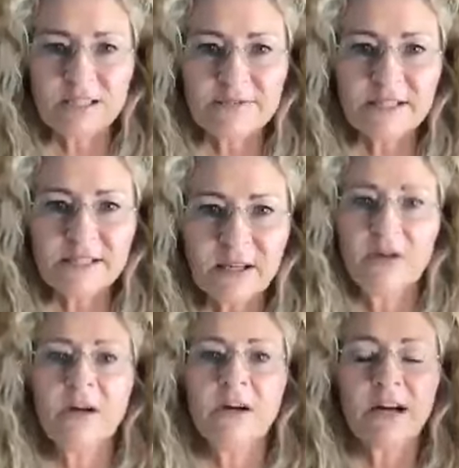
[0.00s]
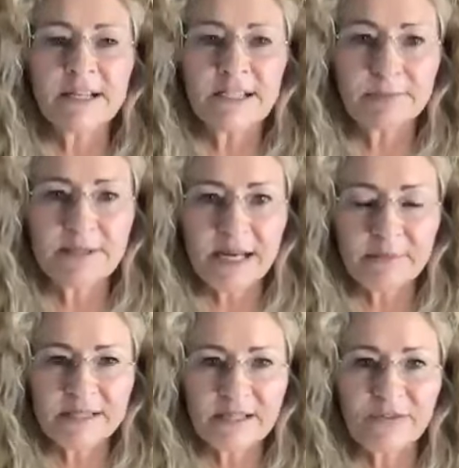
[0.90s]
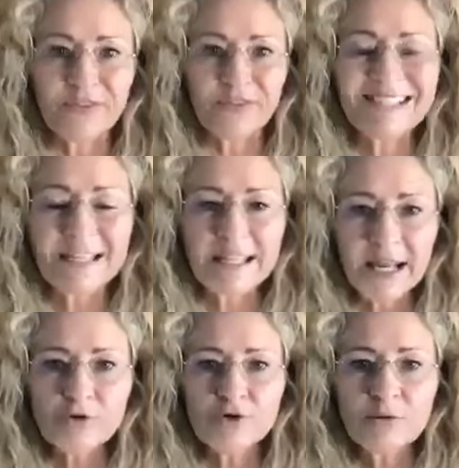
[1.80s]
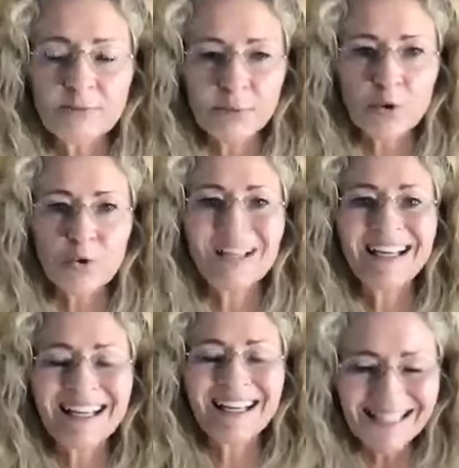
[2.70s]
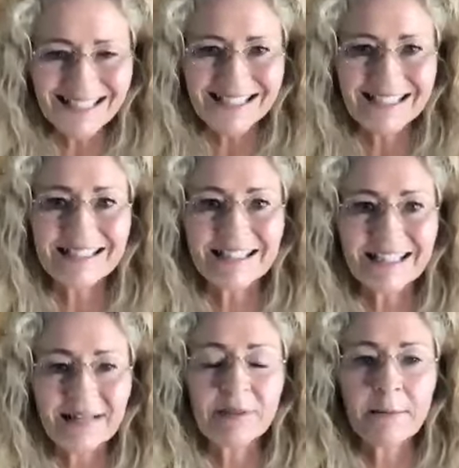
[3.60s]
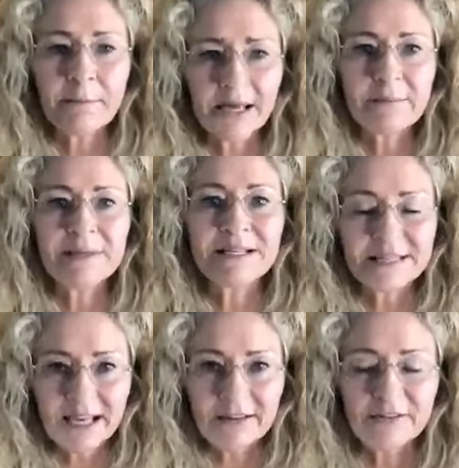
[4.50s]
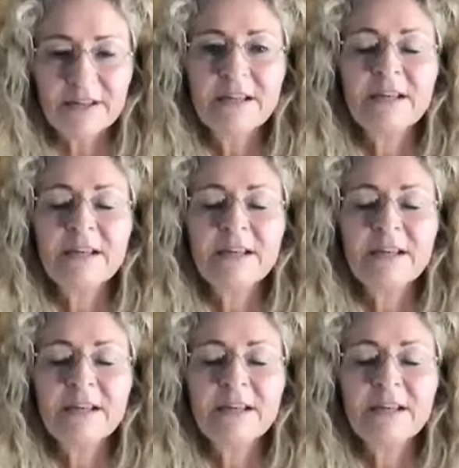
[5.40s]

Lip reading: as if to say, oh, I need to protect myself. That is a natural born instinct to keep that baby safe.